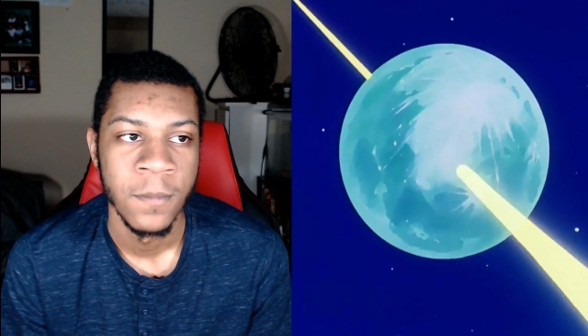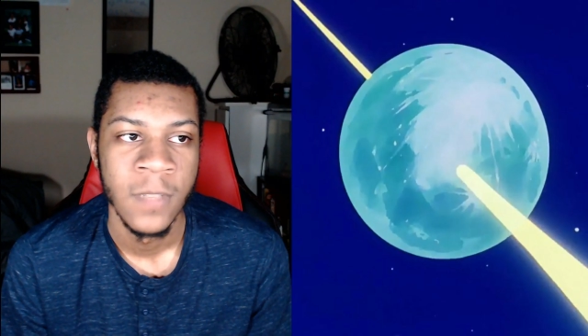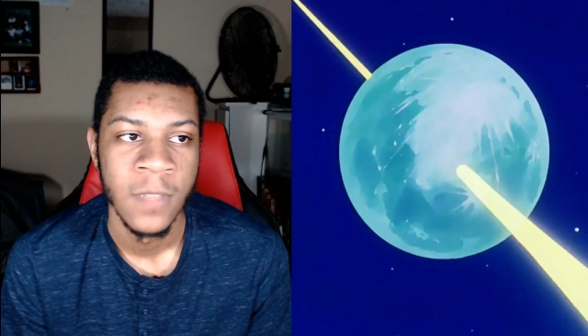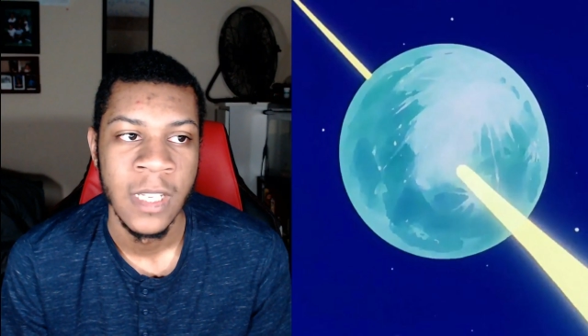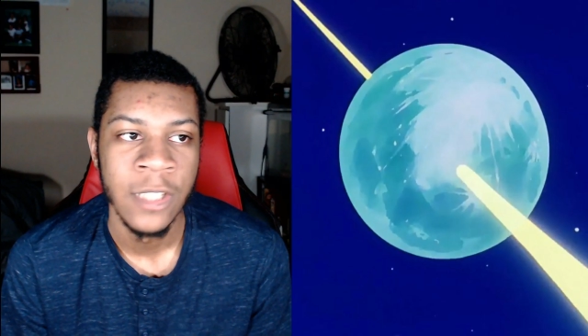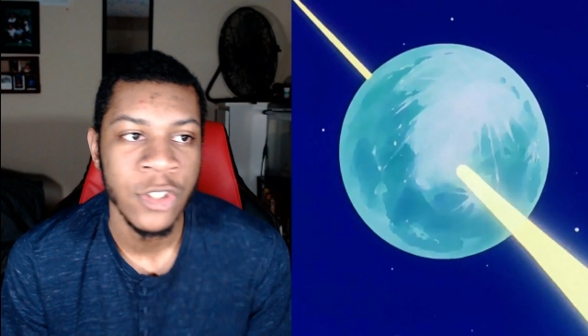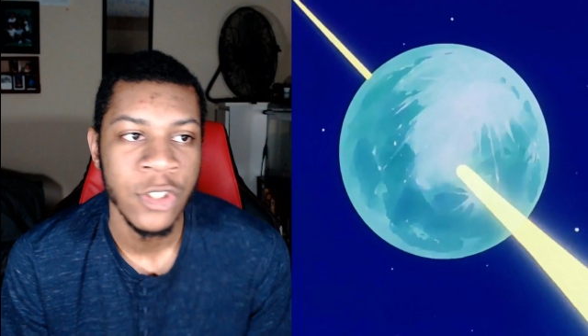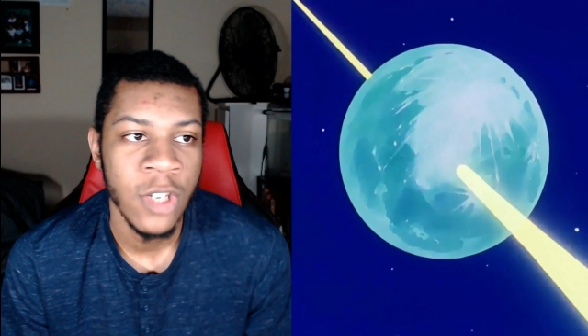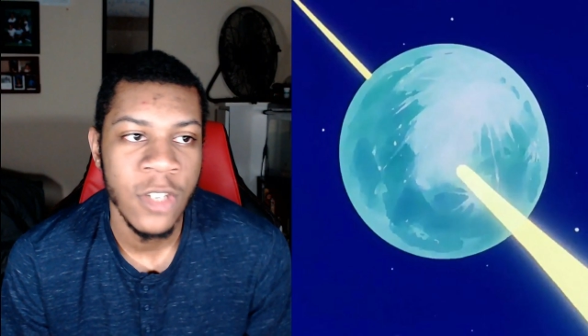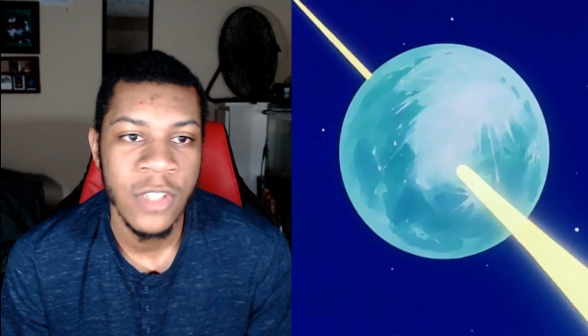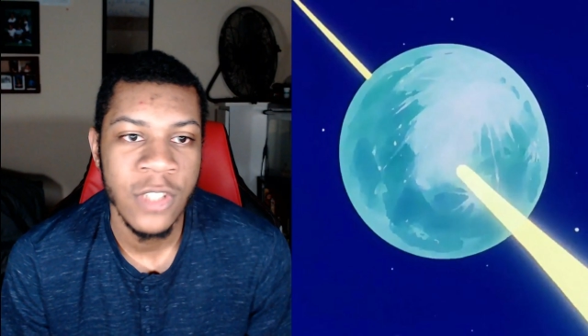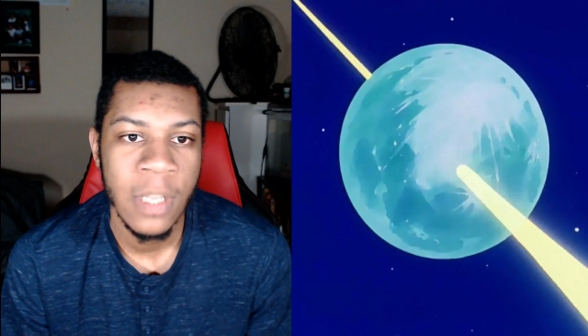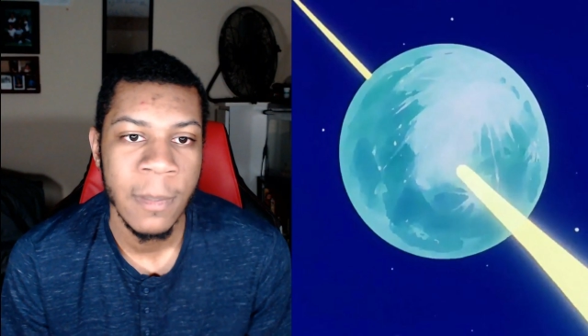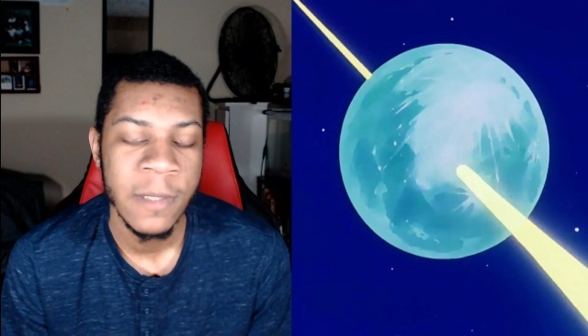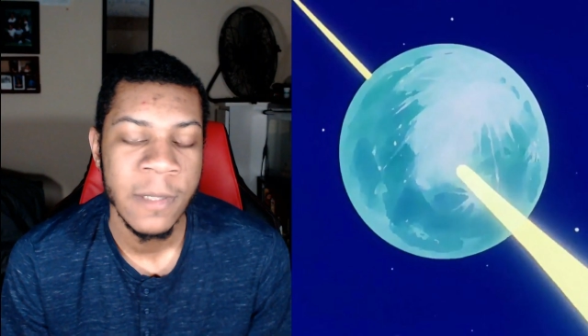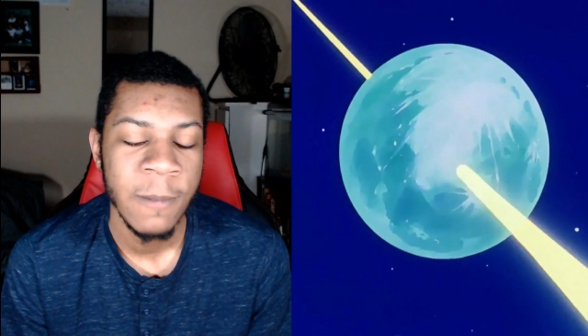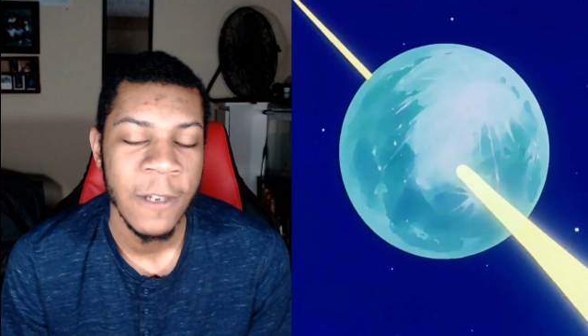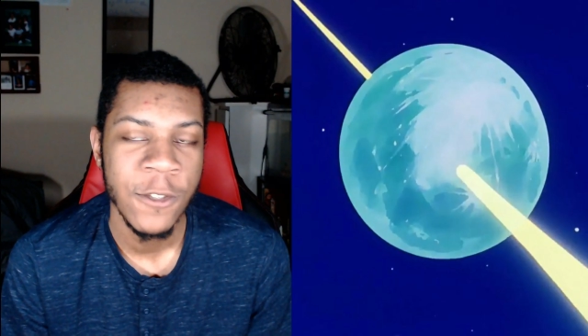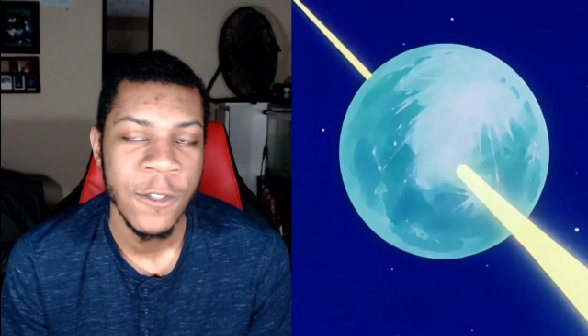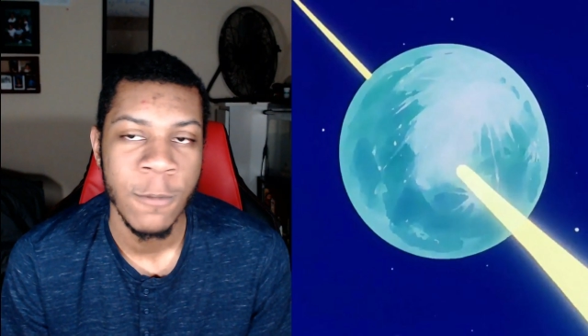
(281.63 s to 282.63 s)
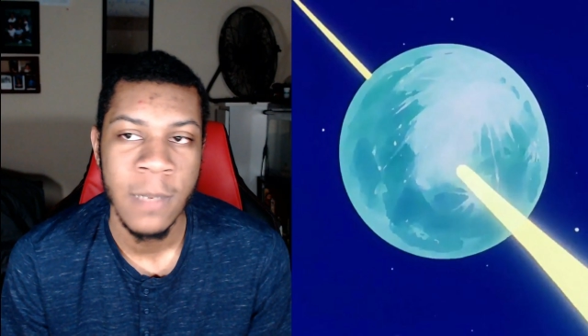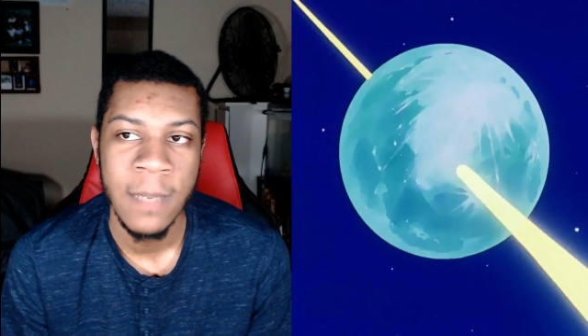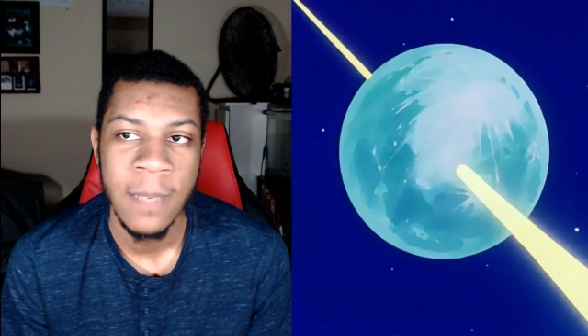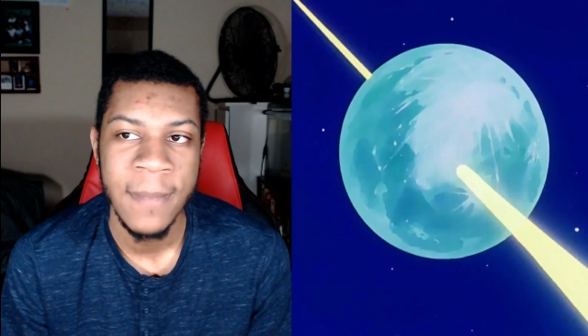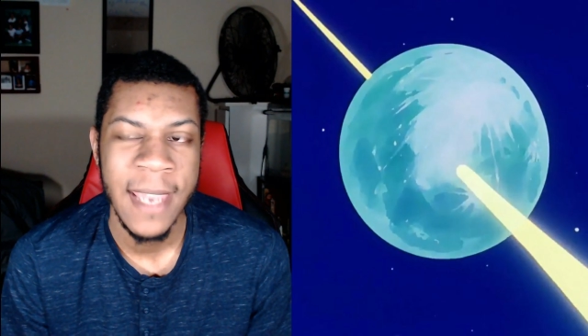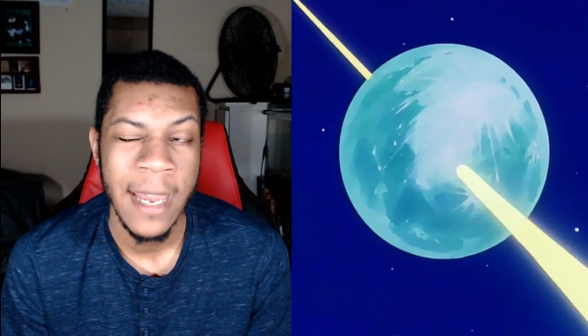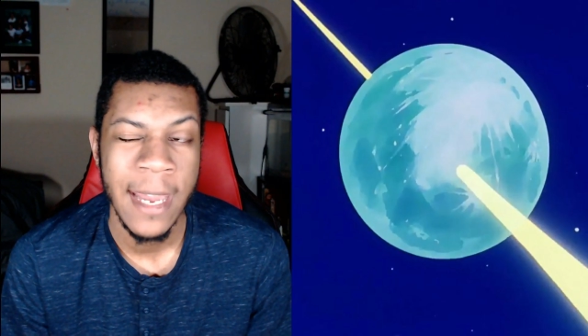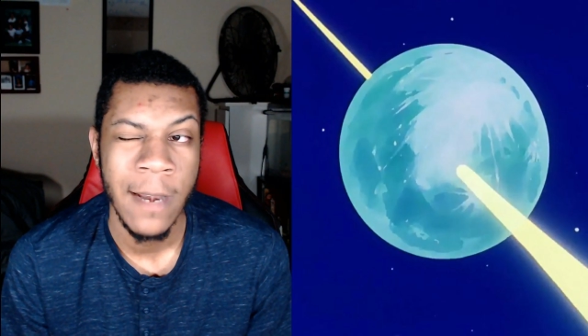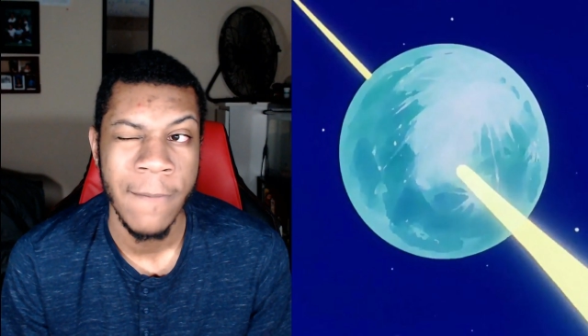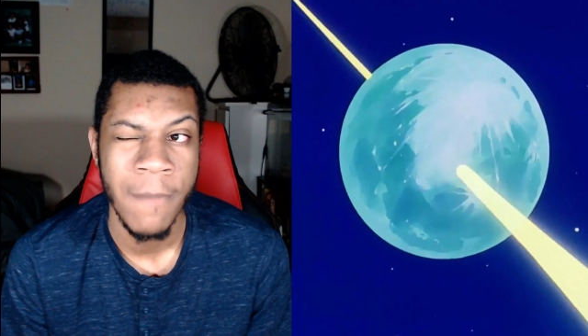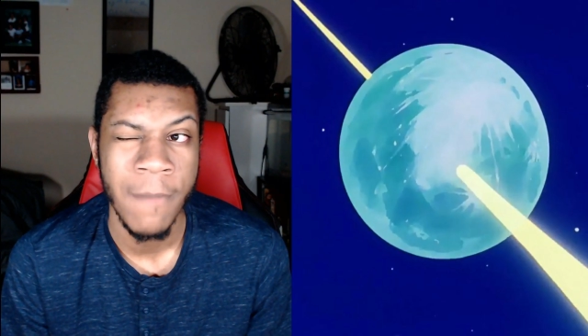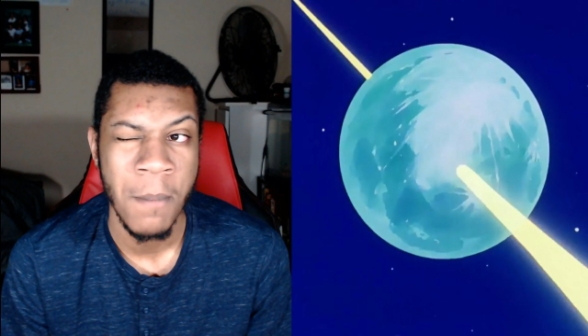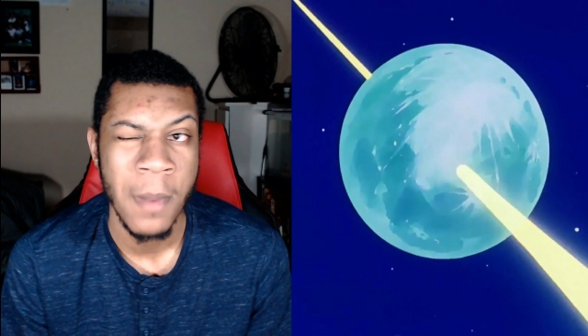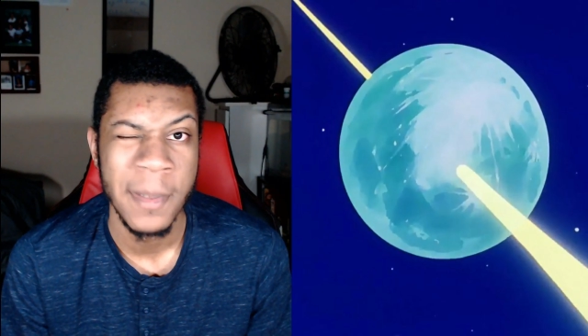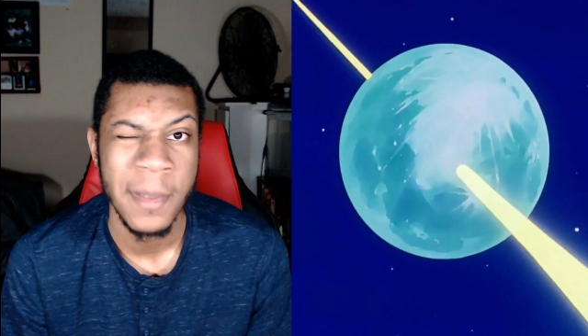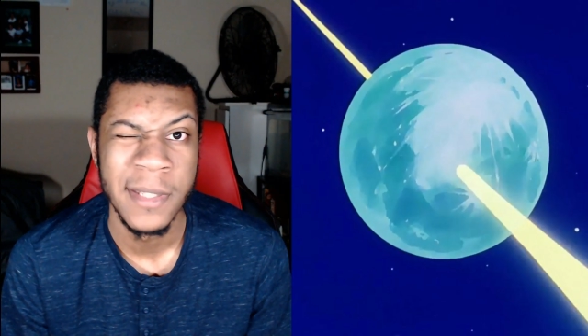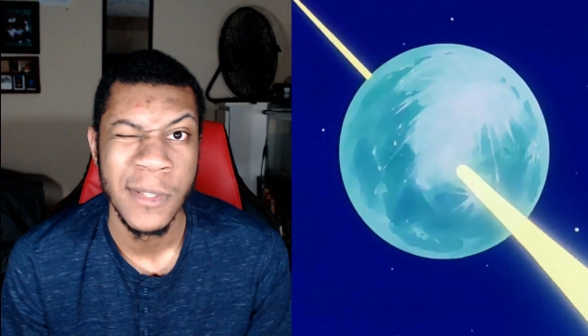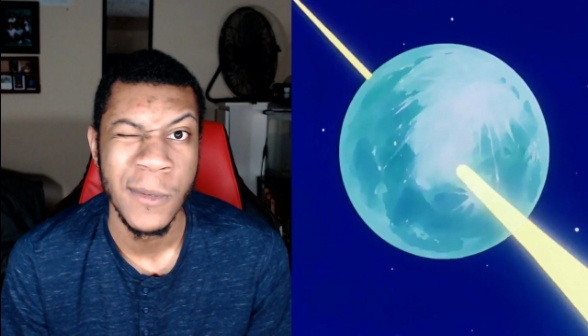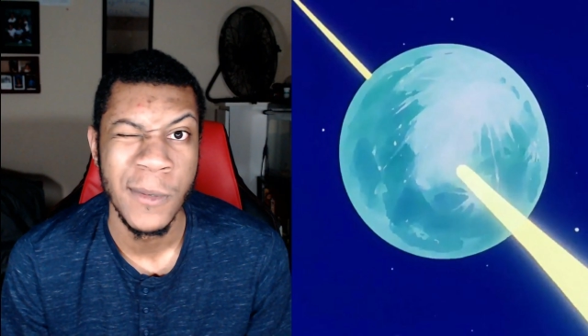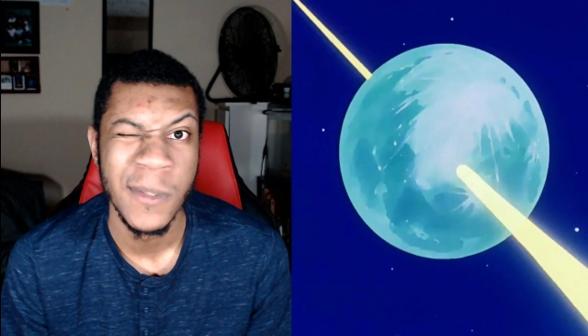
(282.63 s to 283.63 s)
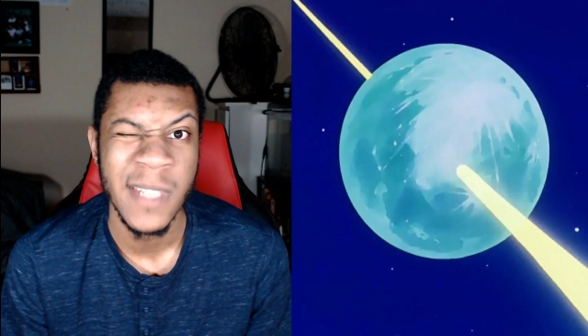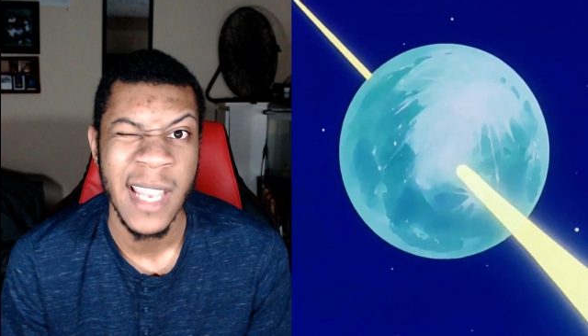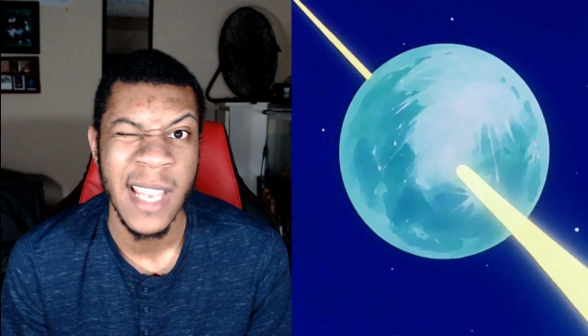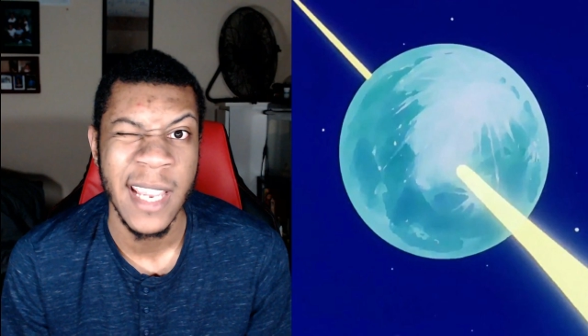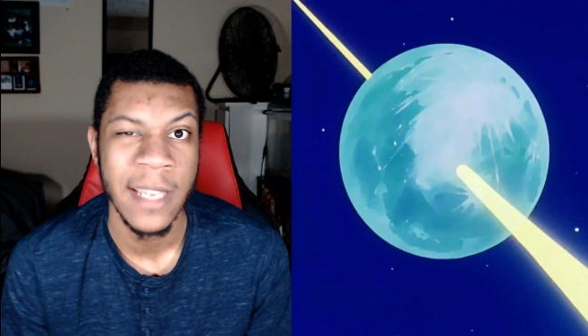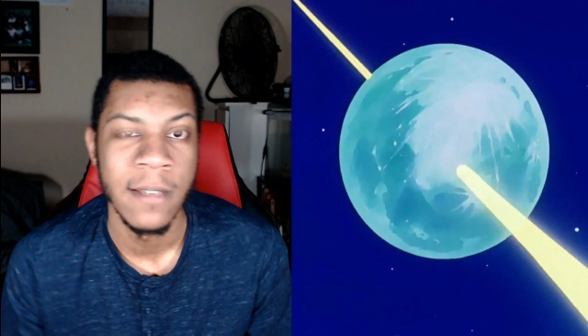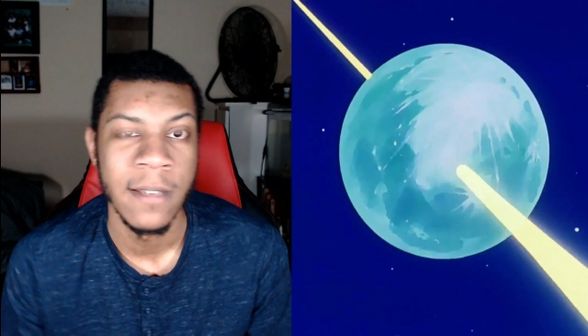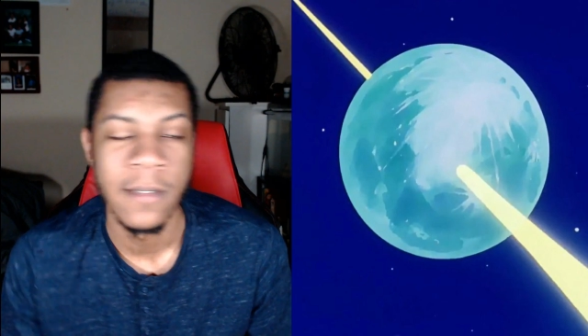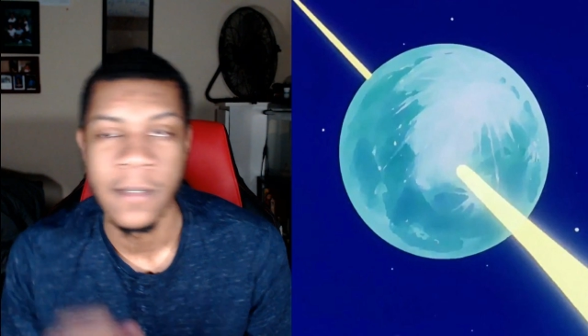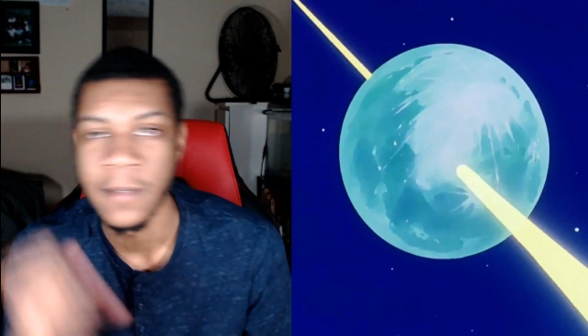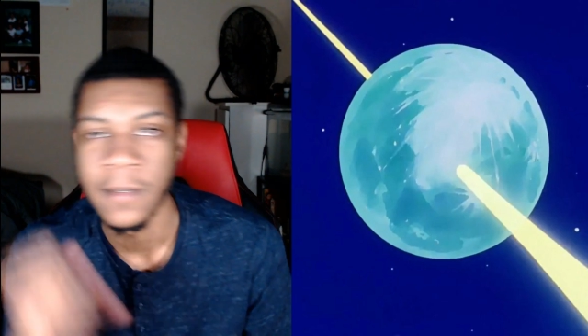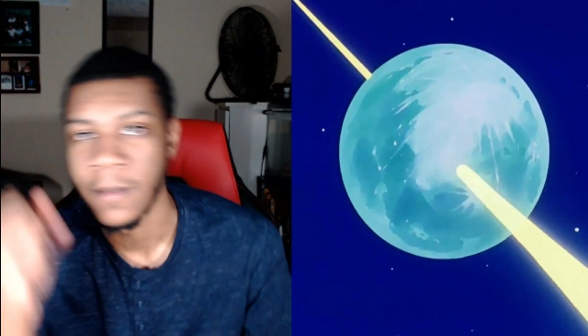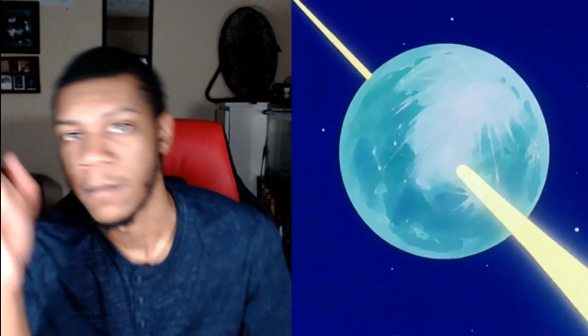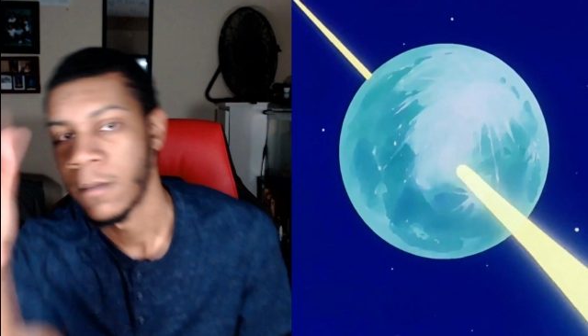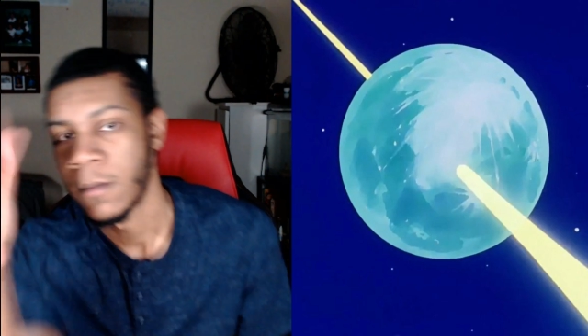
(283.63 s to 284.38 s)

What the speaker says: Charged up a special beam cannon for maybe 2 seconds,